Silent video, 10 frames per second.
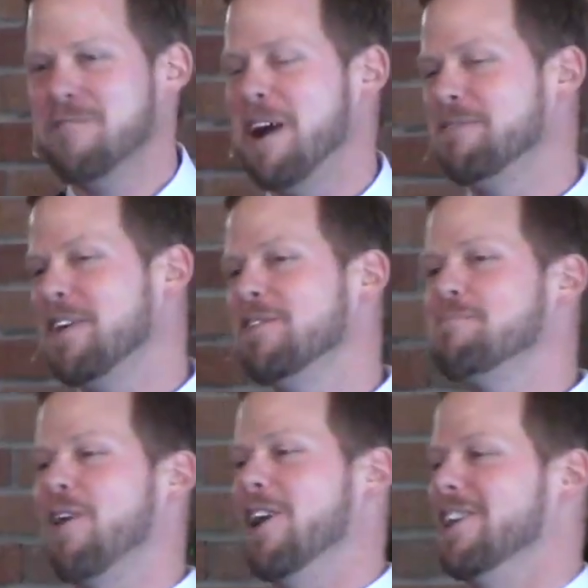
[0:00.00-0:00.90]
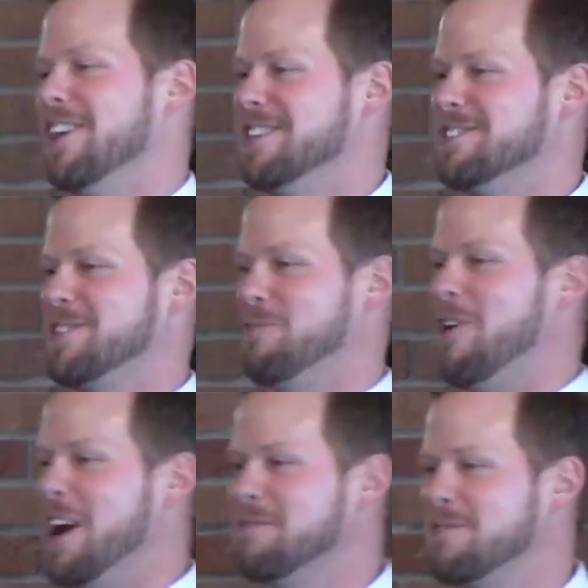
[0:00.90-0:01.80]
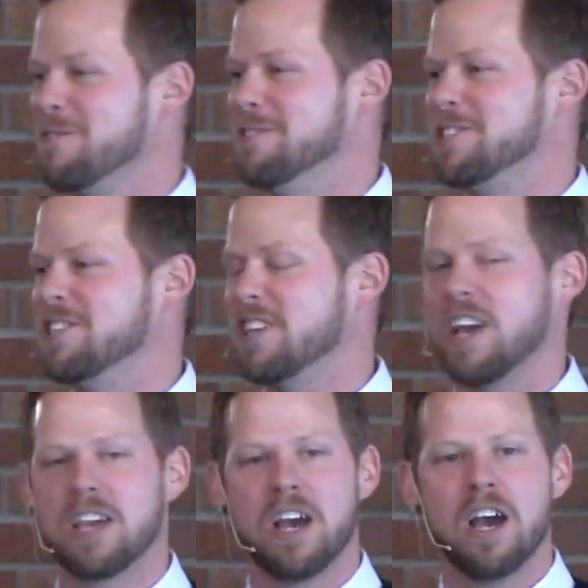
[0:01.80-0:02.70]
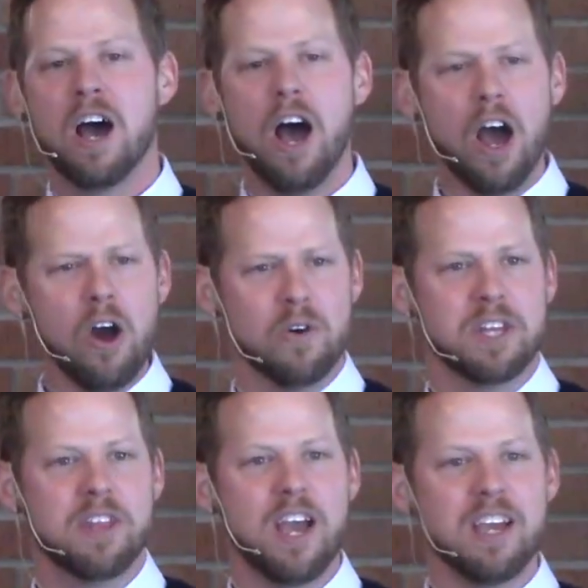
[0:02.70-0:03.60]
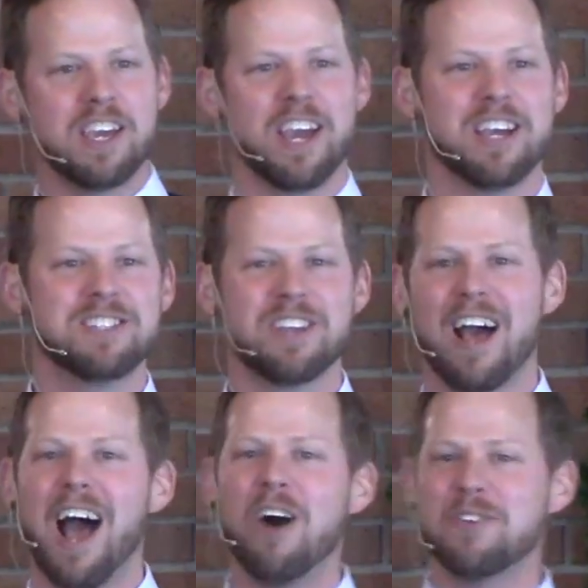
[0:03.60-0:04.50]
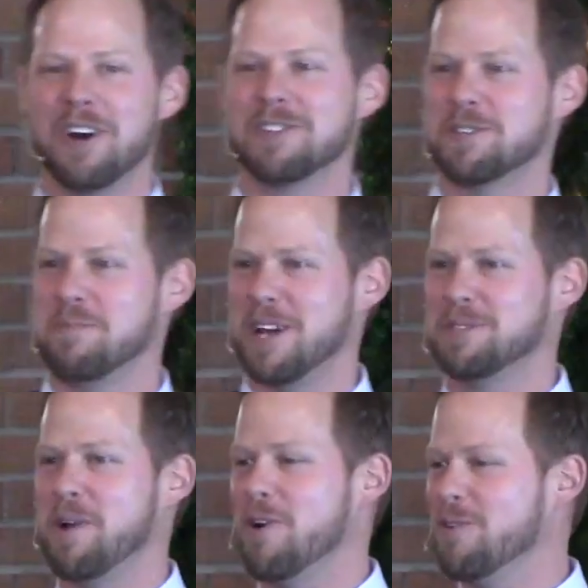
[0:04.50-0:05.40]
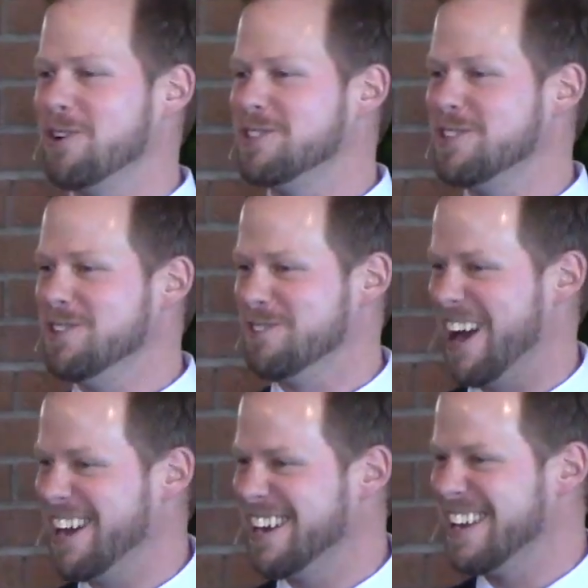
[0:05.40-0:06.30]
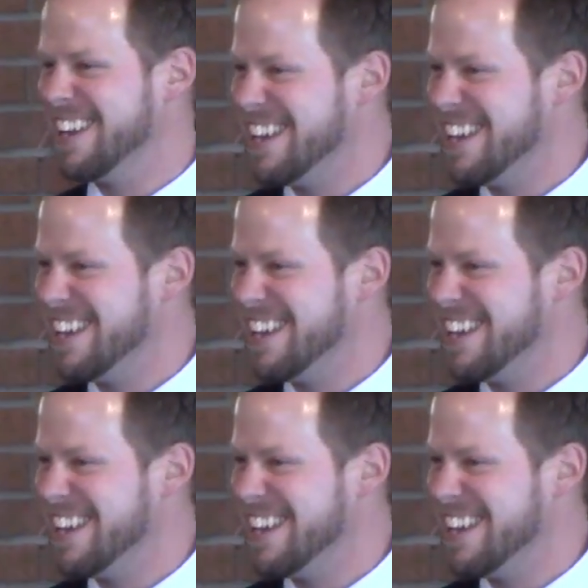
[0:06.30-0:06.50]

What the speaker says: My favorite part is the wife when she's like, oh, in that case, I'll customize my order too, right?